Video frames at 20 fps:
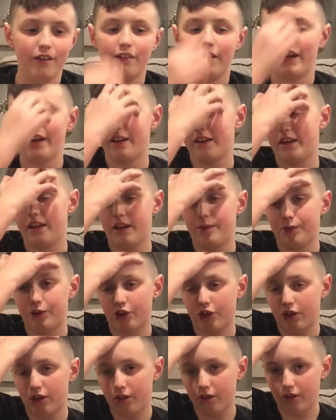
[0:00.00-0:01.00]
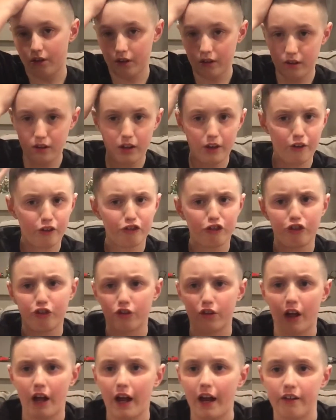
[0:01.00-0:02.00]
That game is gonna Arizona's
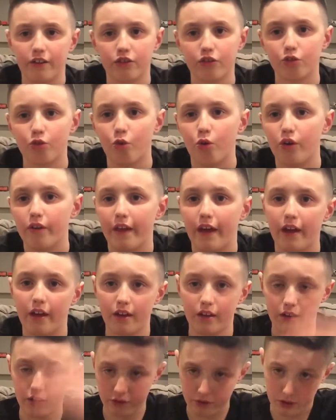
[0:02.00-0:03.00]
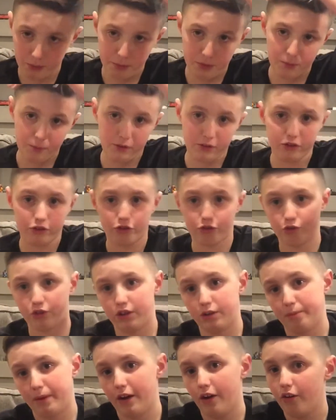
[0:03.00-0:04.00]
gonna high score that is gonna pretty much destroy
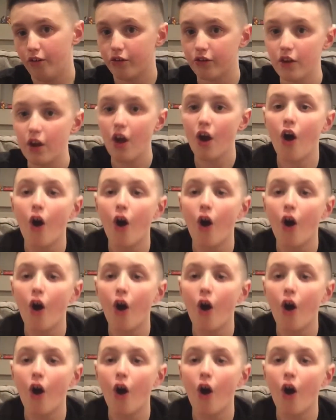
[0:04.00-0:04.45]
the Bears